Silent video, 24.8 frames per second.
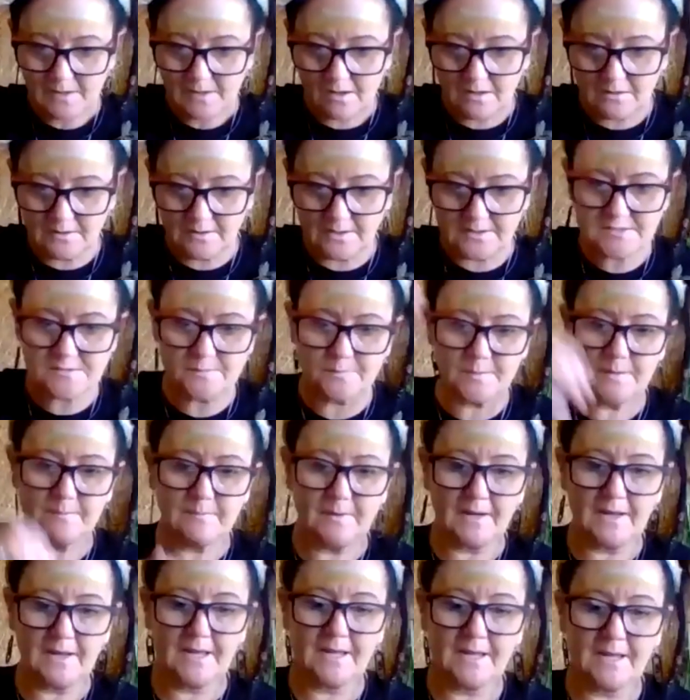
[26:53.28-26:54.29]
I like to wear
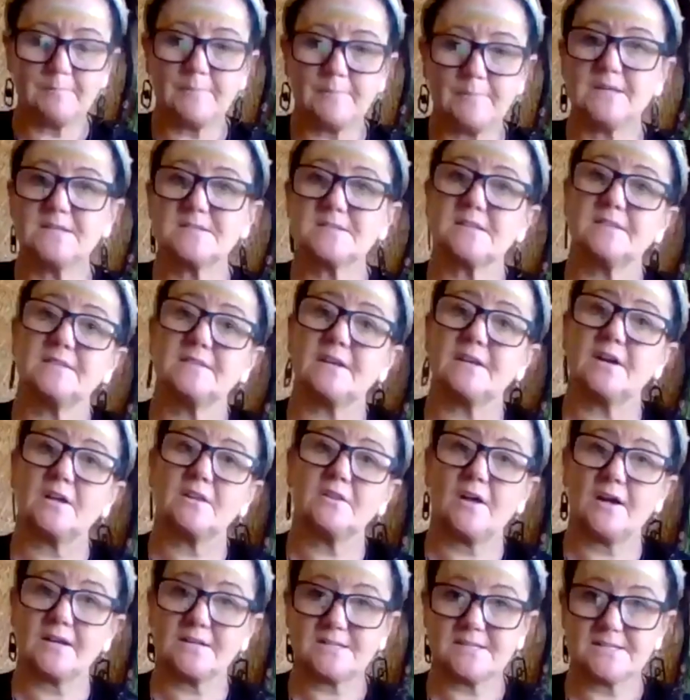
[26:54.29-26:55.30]
my headpiece and then I
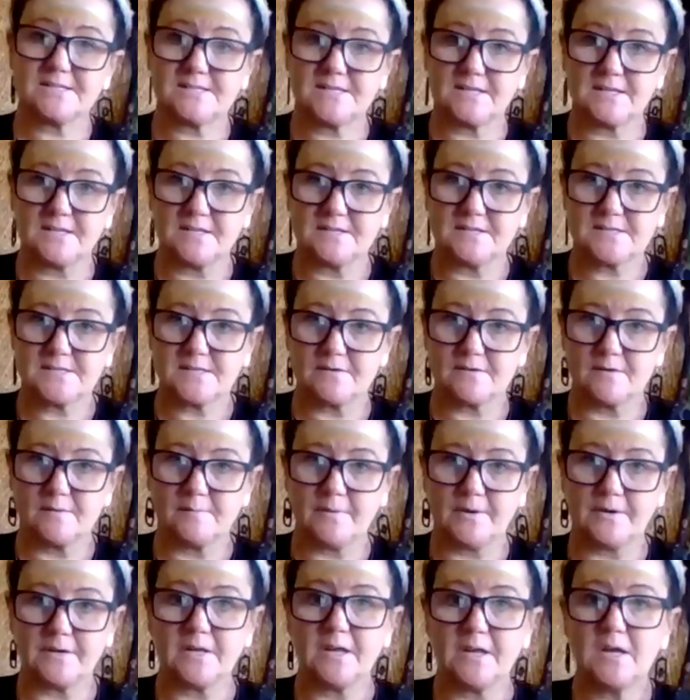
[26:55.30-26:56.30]
like to sing in
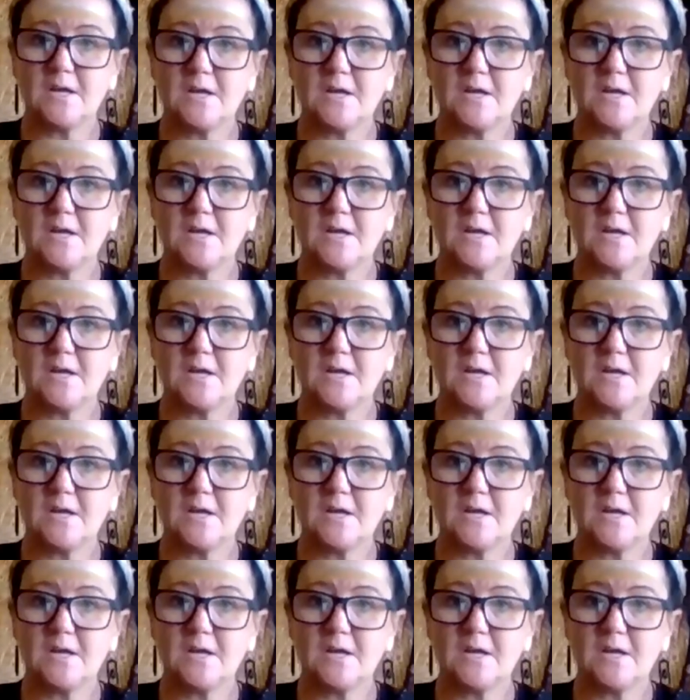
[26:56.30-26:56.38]
ceremony.